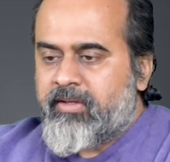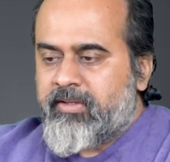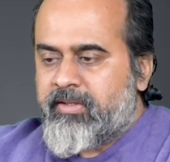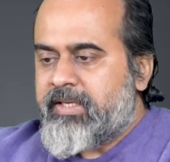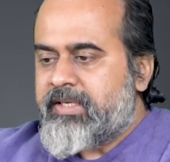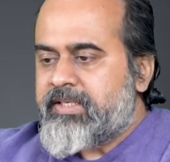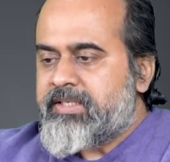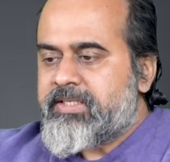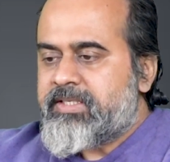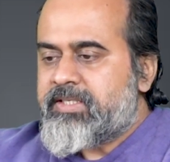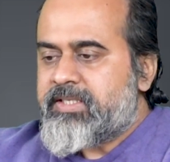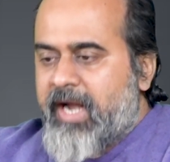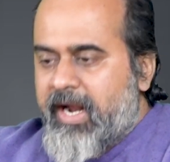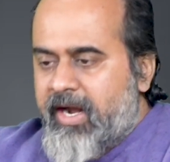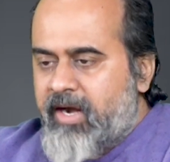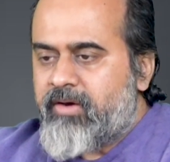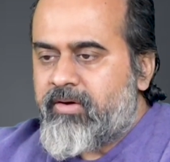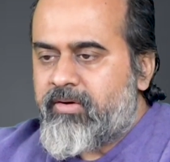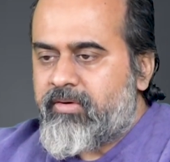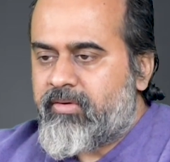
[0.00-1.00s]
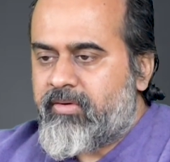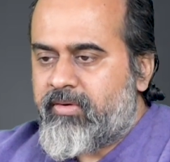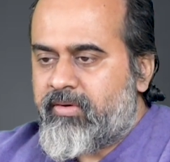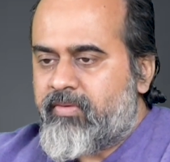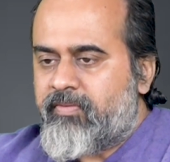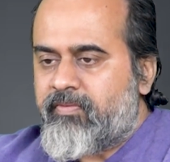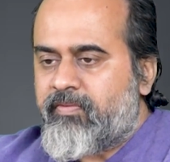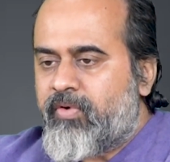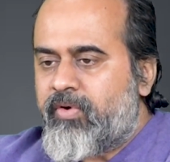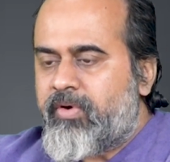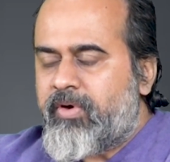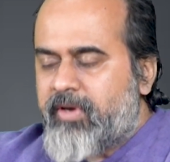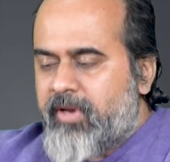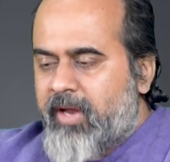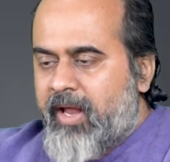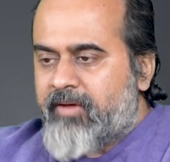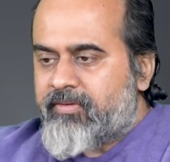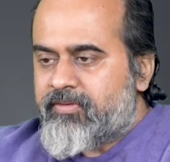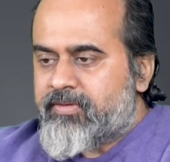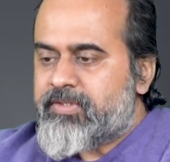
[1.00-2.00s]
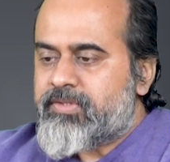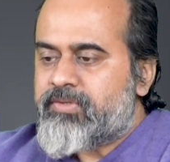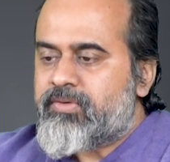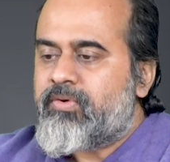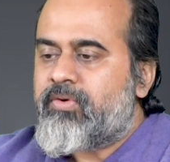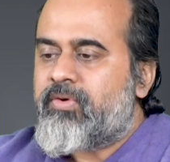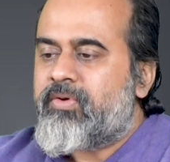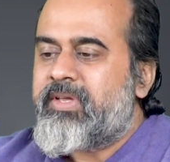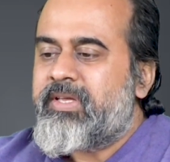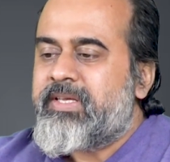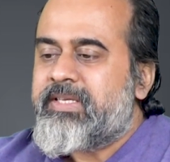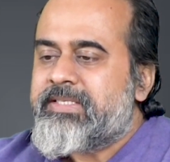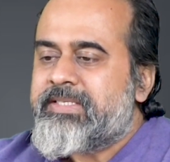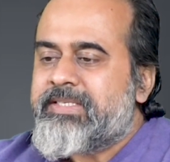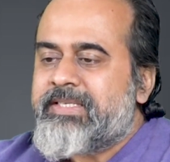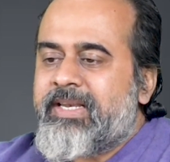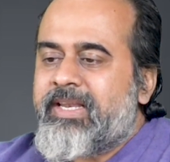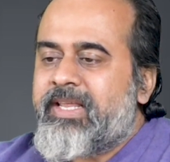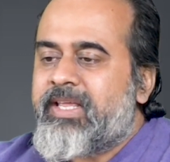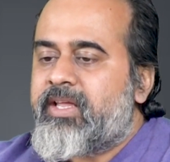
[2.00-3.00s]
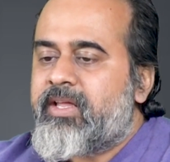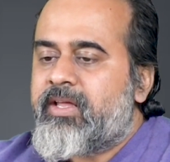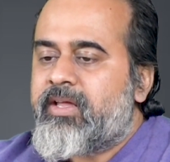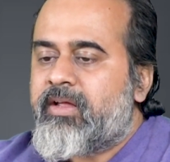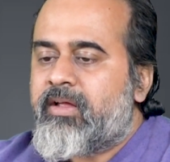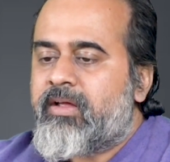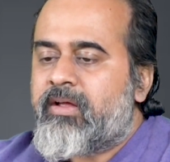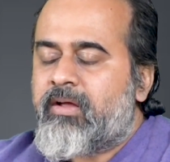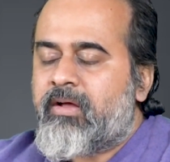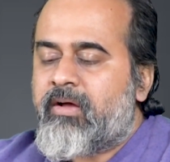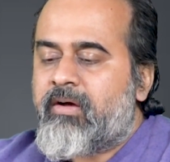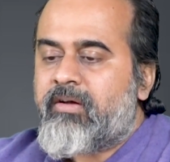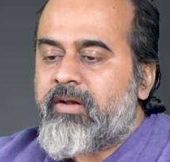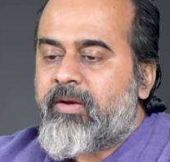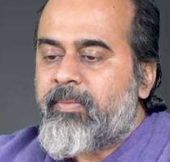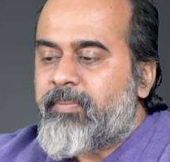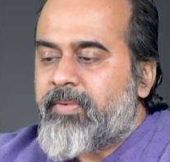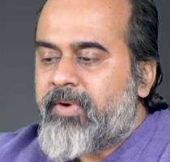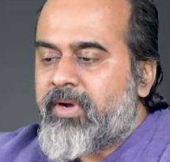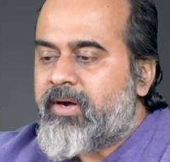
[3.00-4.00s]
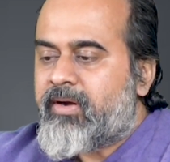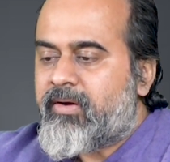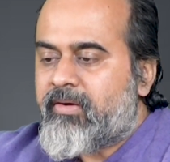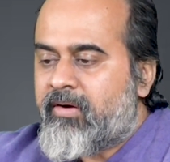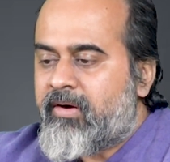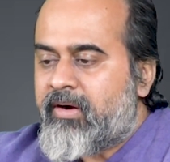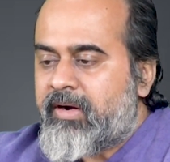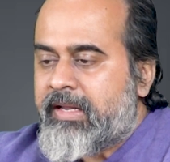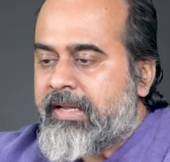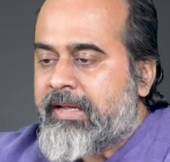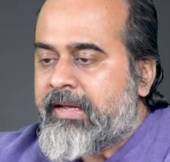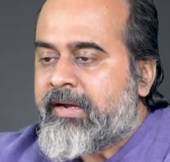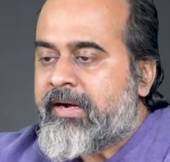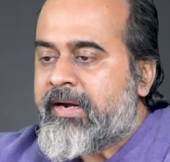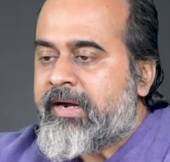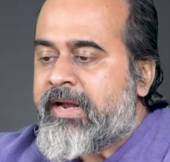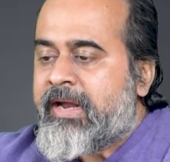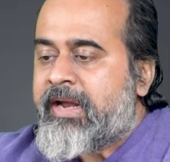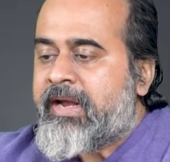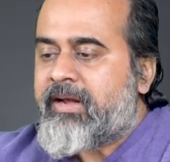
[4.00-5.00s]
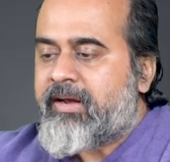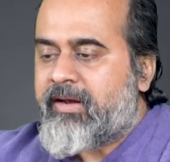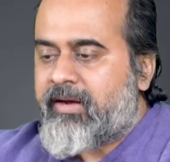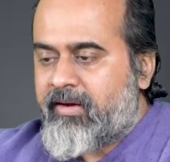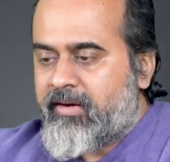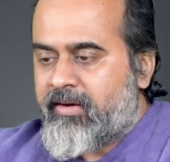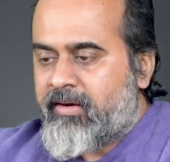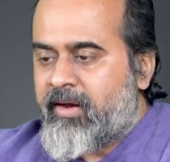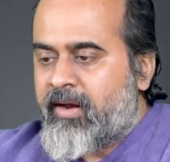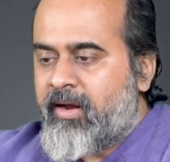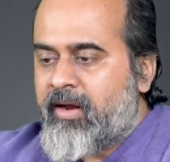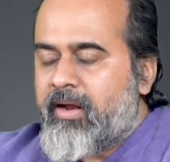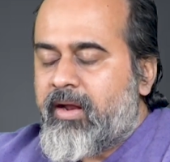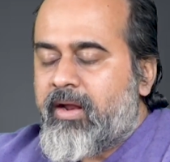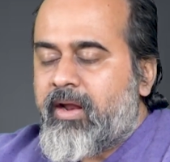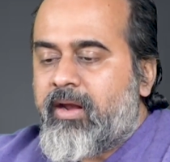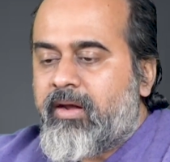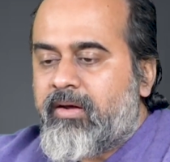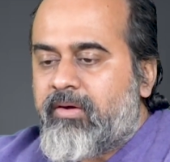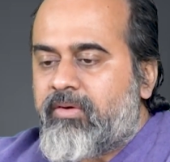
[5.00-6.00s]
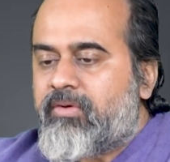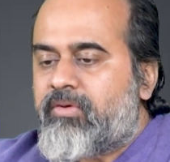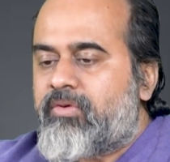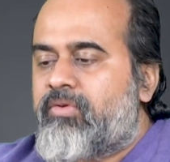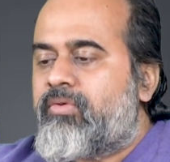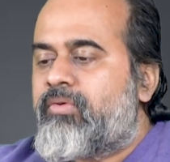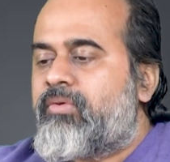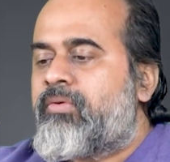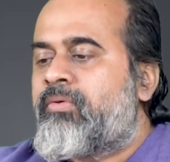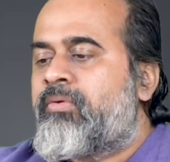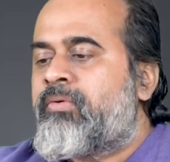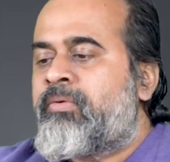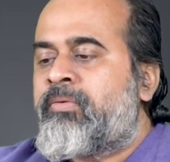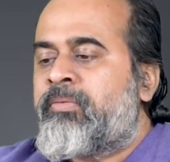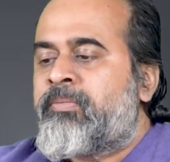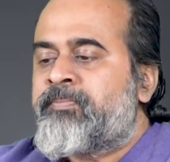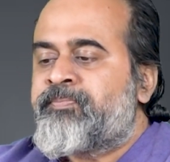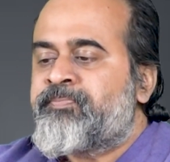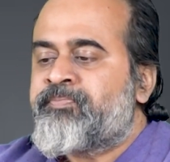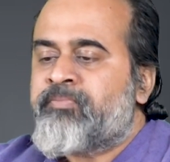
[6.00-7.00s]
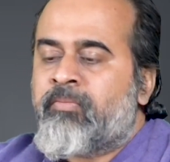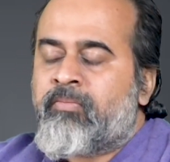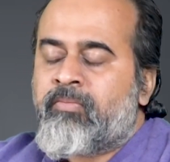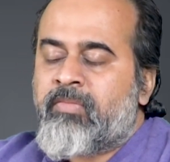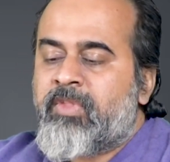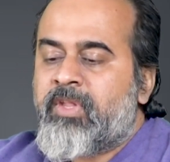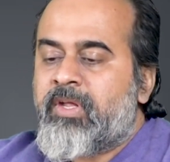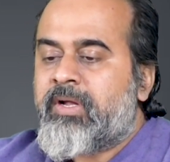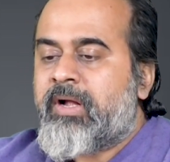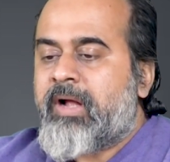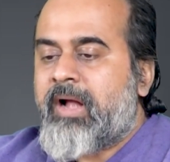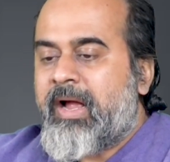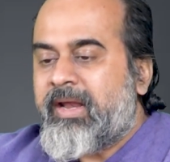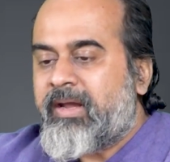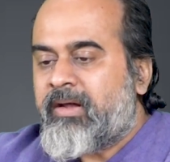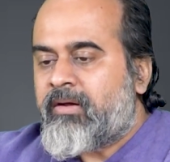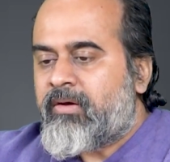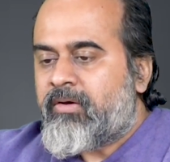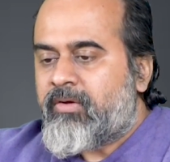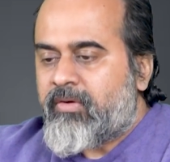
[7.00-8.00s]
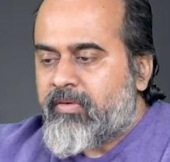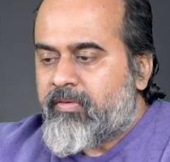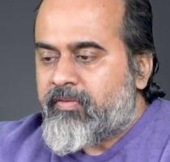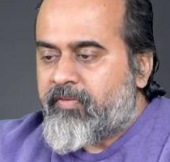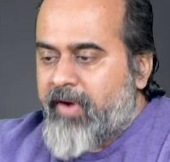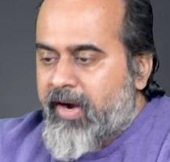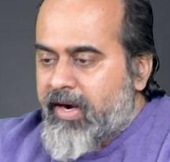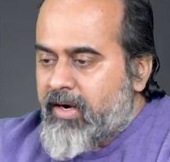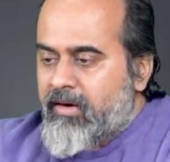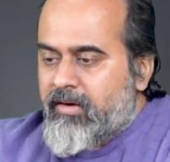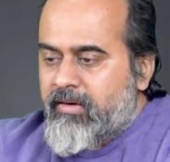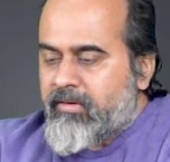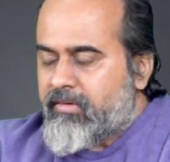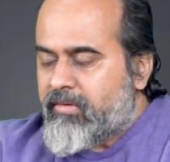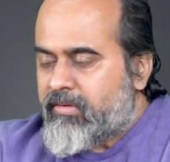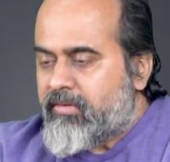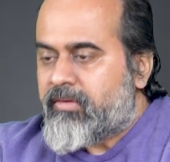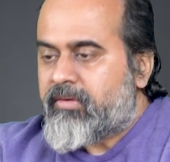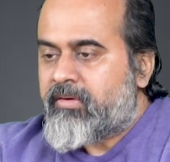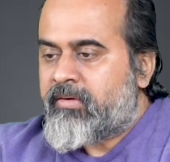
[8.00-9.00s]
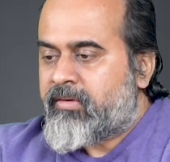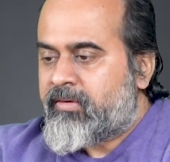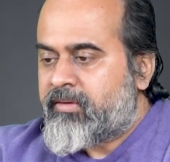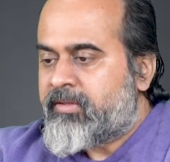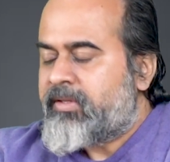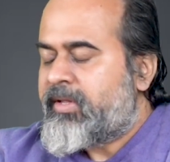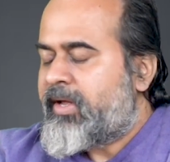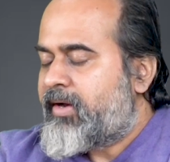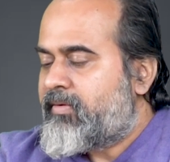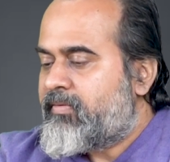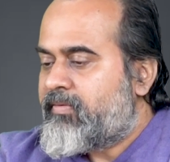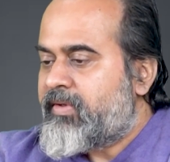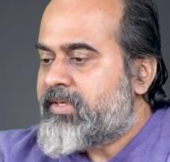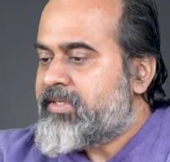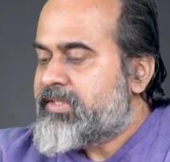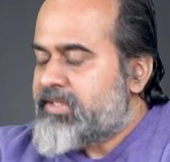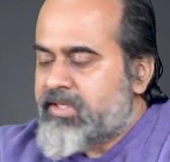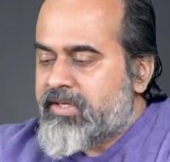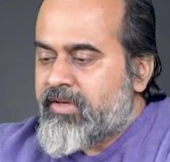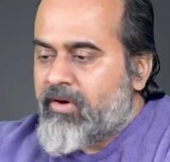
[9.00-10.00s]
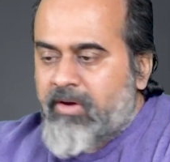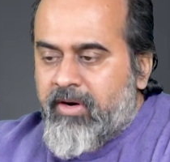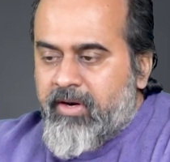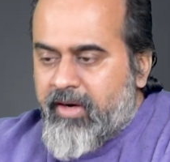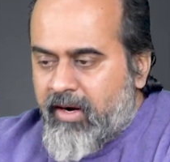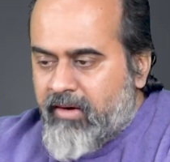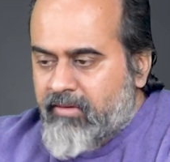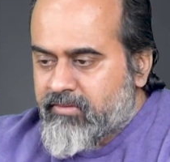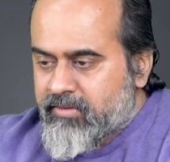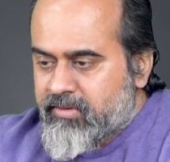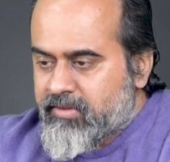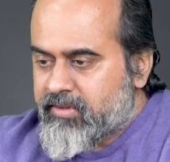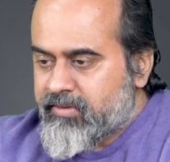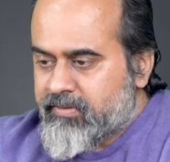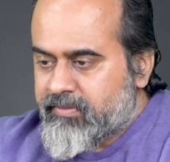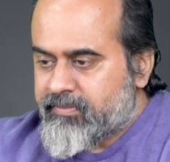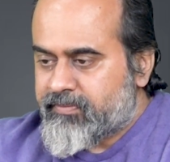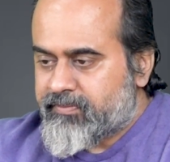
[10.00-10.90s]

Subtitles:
then childhood wouldn't have so easily corrupted or degraded into the kind of adulthood that we see all around.